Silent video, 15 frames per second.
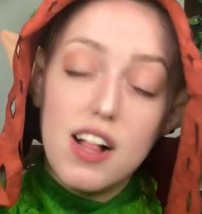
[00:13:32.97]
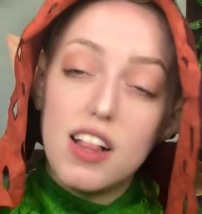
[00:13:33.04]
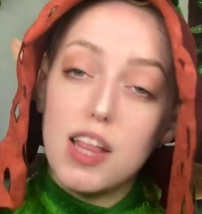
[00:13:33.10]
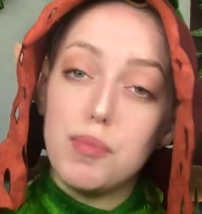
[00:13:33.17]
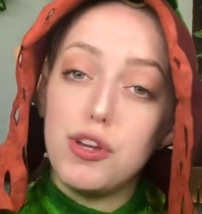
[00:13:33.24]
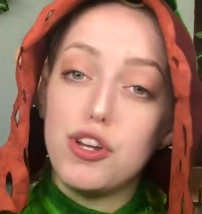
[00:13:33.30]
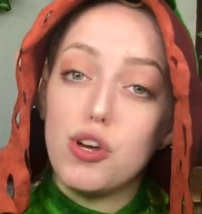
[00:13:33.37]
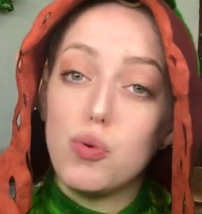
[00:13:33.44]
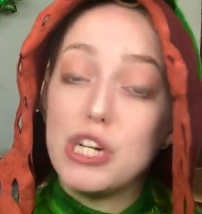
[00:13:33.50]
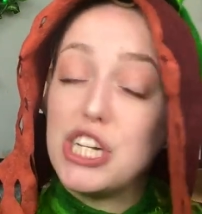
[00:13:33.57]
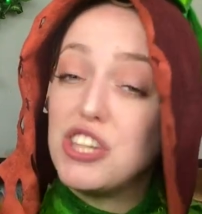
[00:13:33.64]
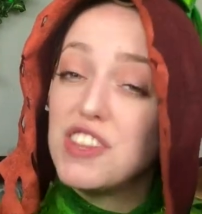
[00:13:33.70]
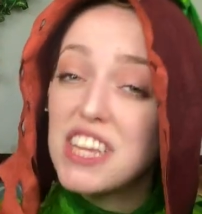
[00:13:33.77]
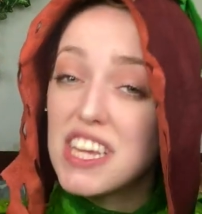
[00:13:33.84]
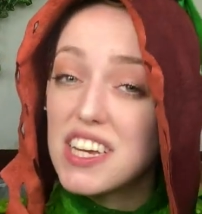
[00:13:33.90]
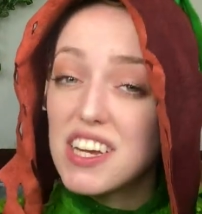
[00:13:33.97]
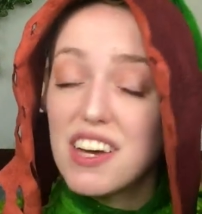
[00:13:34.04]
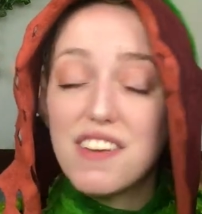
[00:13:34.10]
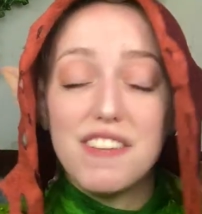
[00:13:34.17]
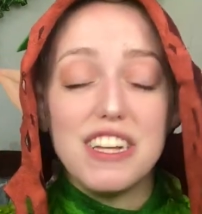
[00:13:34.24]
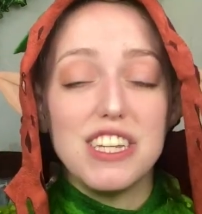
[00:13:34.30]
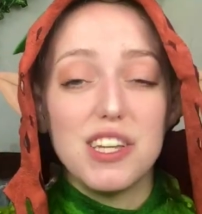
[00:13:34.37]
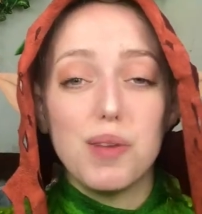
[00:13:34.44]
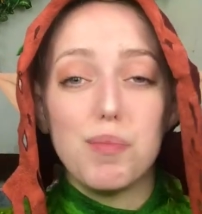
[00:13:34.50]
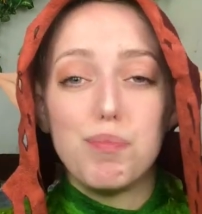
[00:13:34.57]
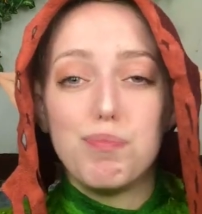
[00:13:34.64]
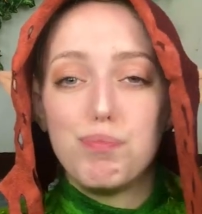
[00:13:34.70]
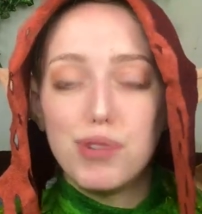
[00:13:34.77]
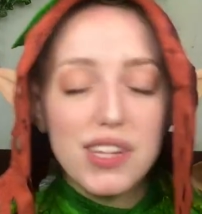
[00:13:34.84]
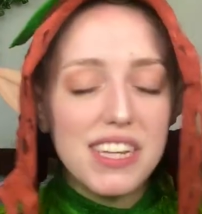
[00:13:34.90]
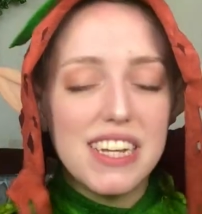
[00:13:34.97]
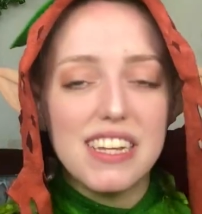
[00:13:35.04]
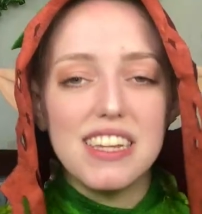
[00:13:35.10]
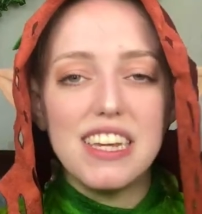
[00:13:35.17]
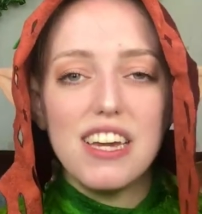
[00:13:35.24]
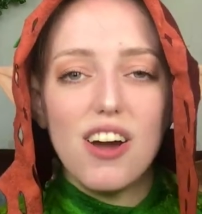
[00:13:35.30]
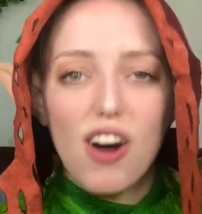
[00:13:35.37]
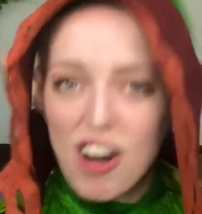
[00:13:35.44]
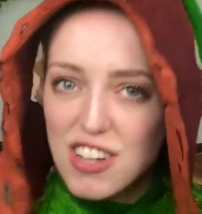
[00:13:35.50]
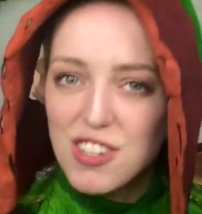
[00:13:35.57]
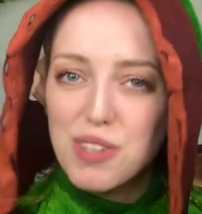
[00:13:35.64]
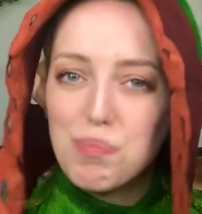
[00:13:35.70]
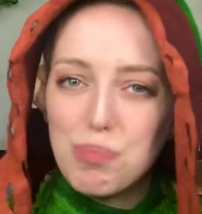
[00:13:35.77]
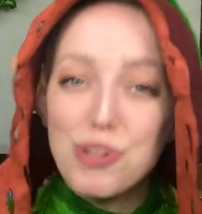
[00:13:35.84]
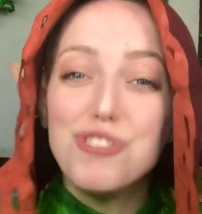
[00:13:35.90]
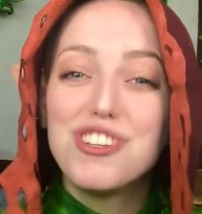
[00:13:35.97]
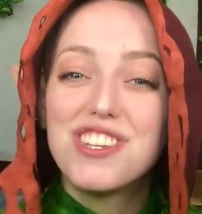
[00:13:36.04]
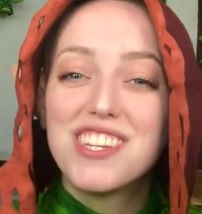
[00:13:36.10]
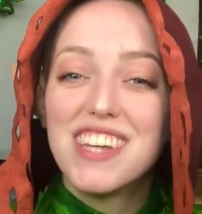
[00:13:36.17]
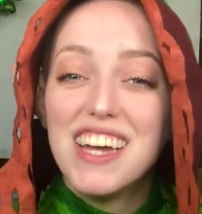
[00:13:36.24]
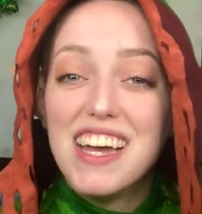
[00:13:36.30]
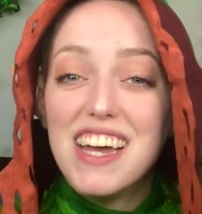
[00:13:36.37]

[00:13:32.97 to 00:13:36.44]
Let me know what you think of these brilliantly awesome boots